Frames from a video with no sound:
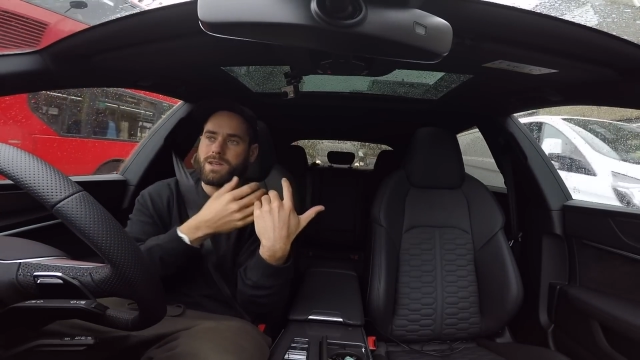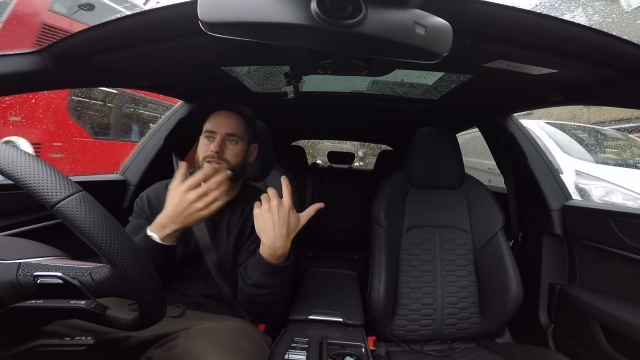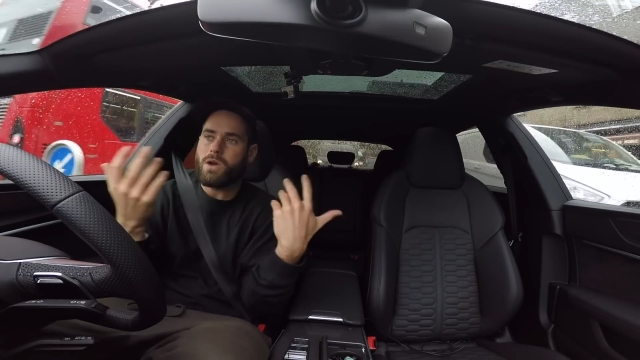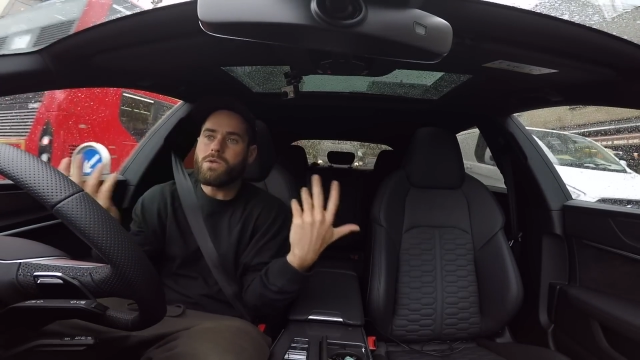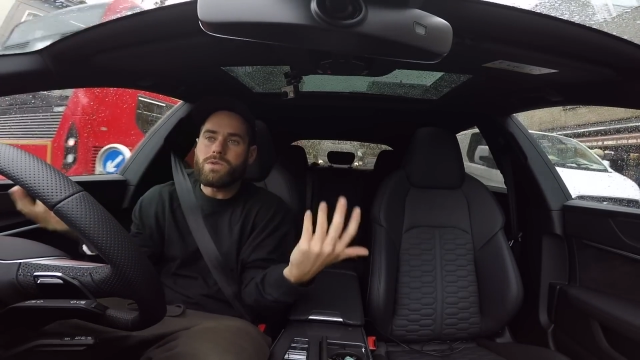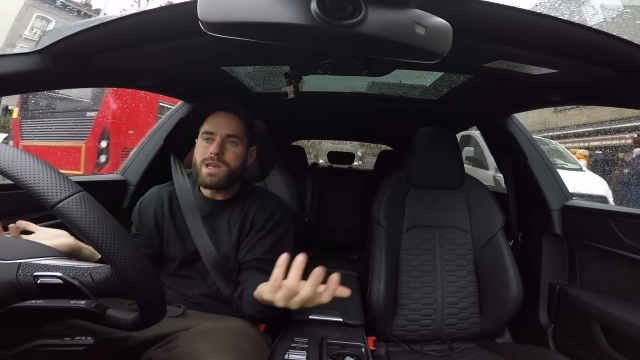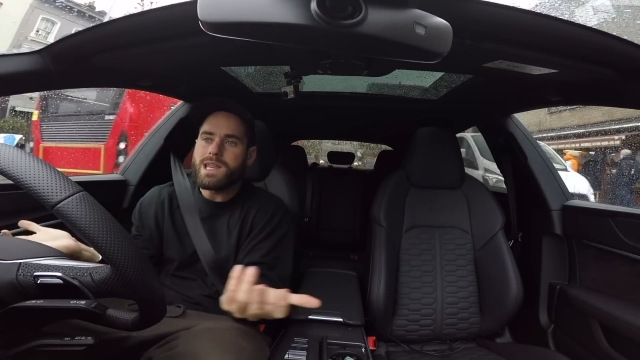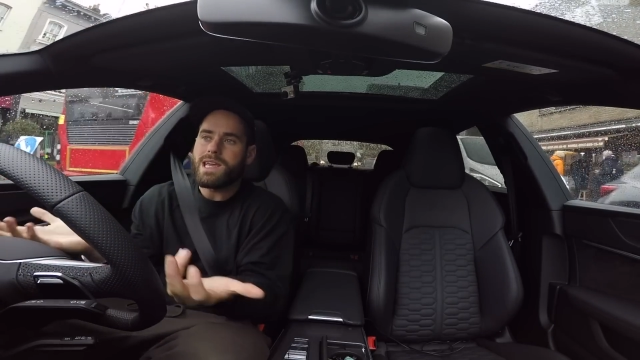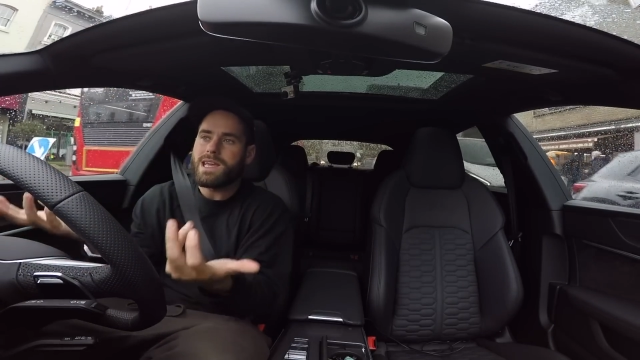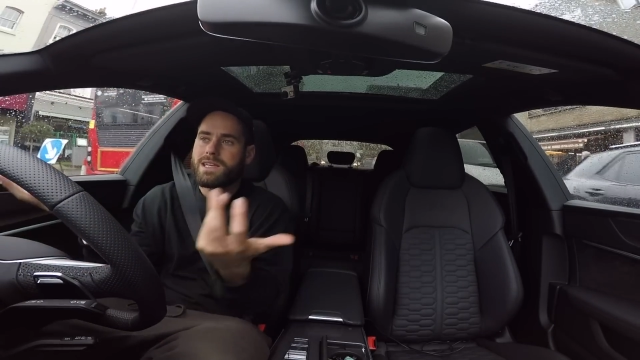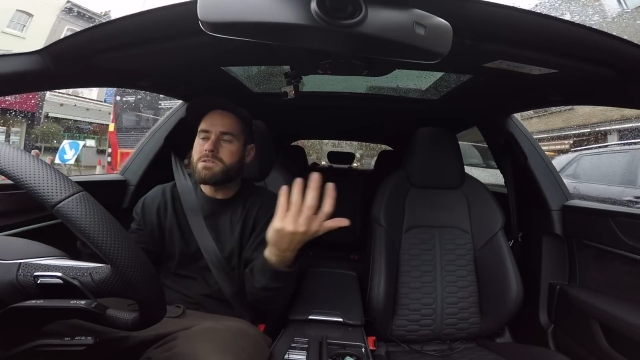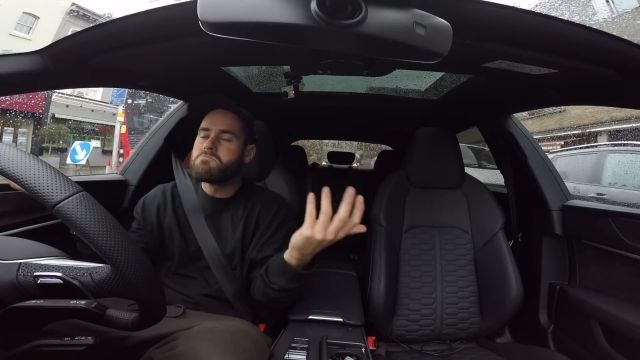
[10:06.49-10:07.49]
I don't
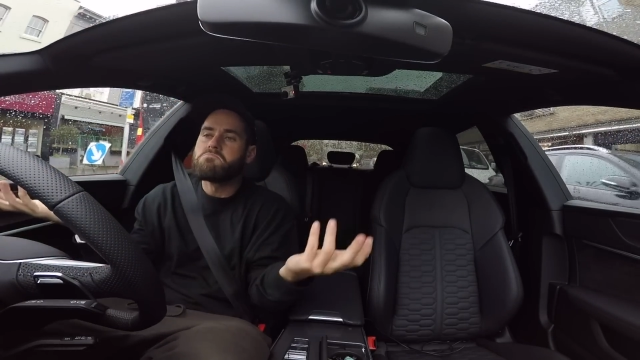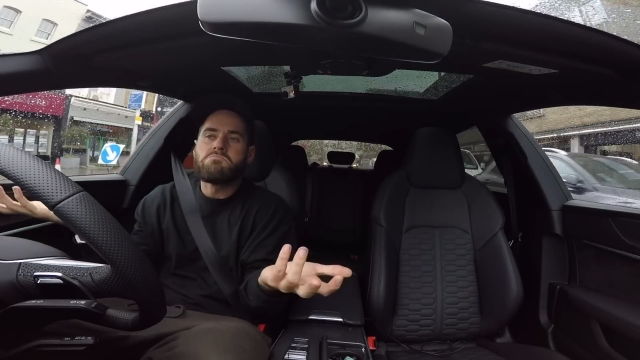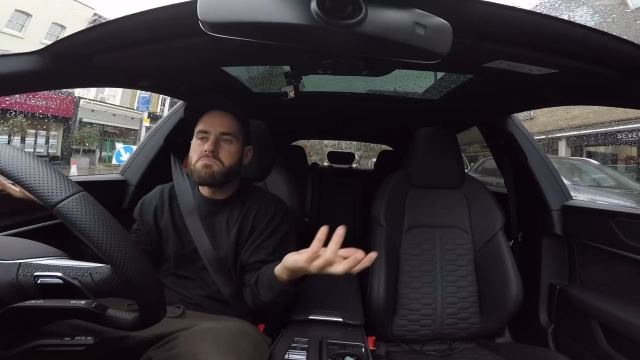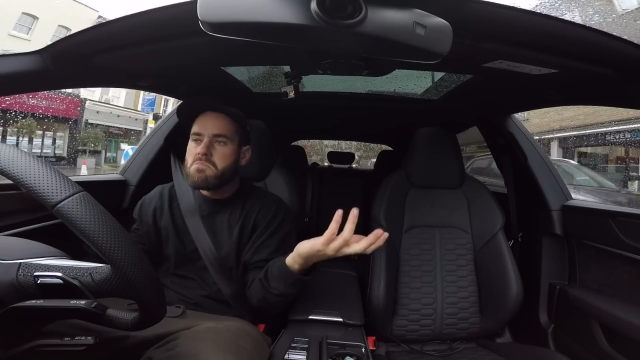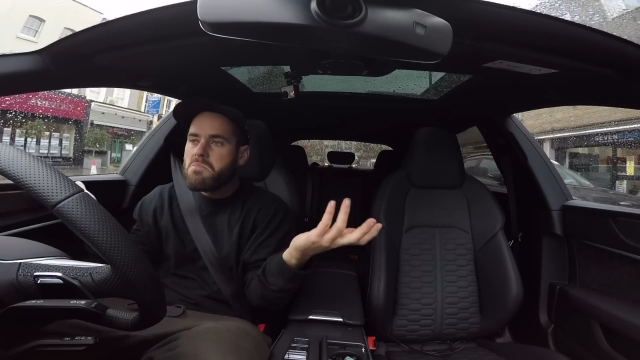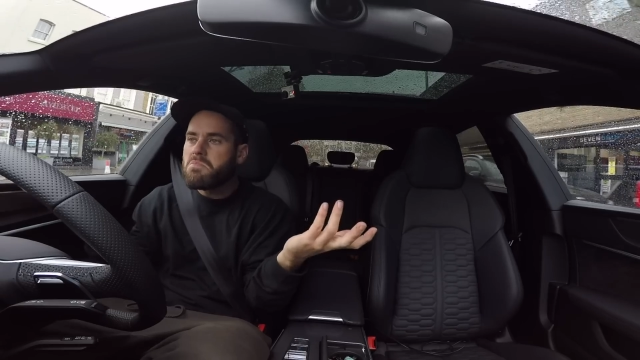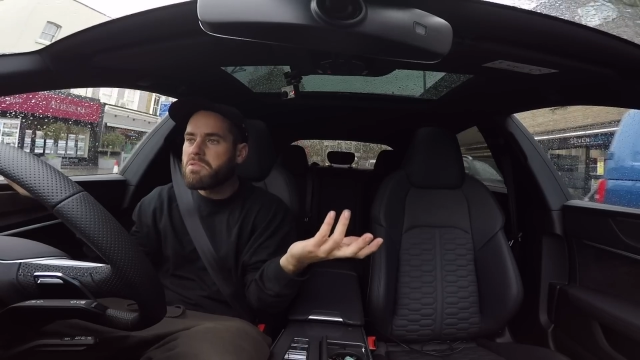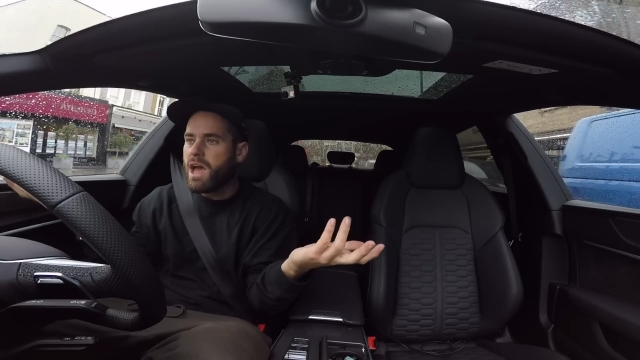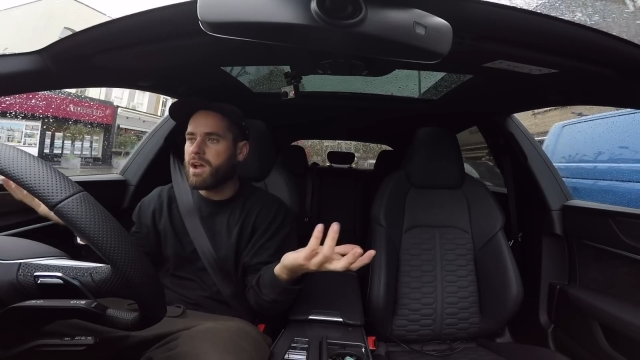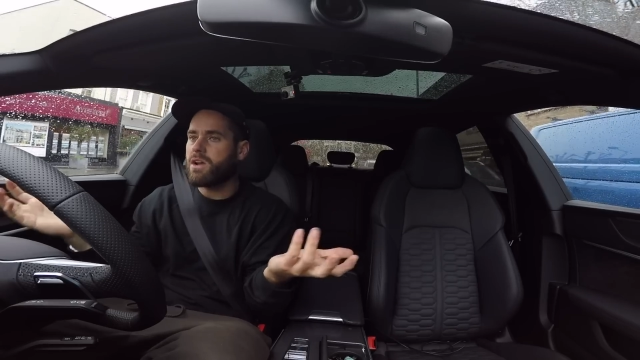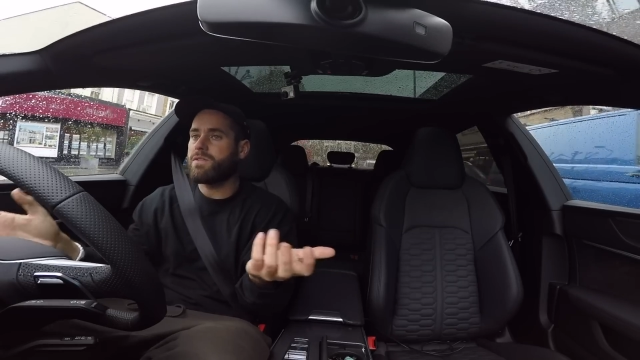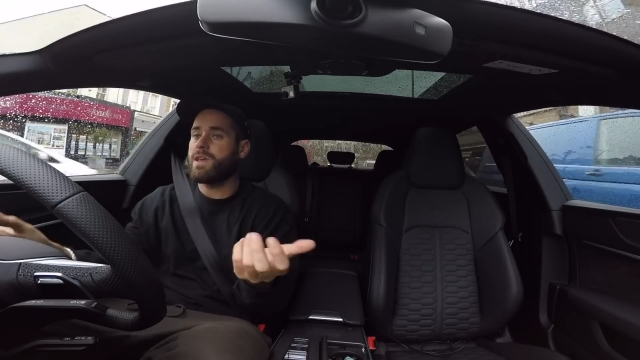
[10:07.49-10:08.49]
need
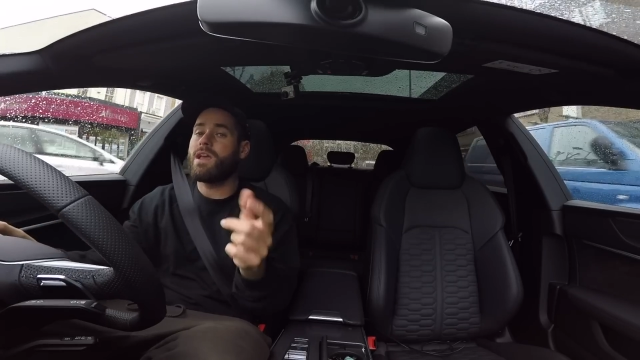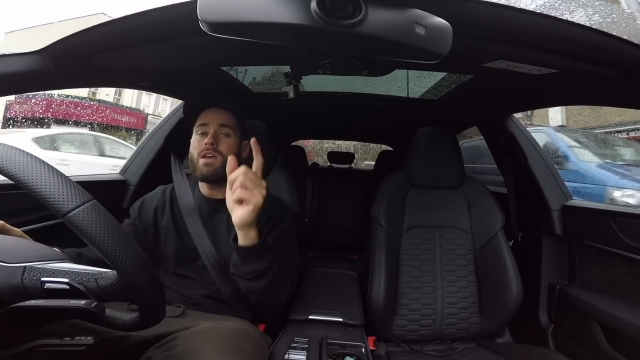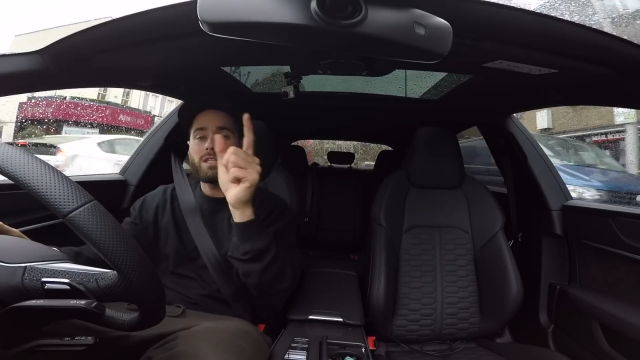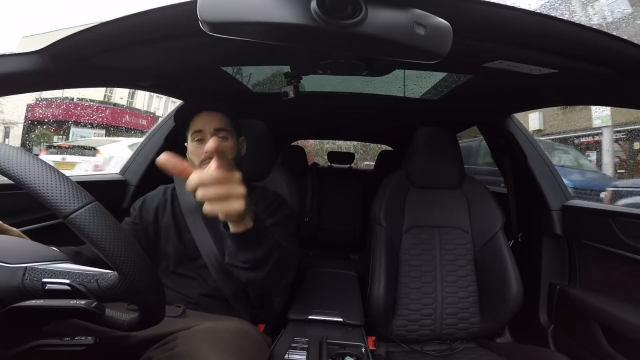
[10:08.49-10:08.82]
that kind of thing.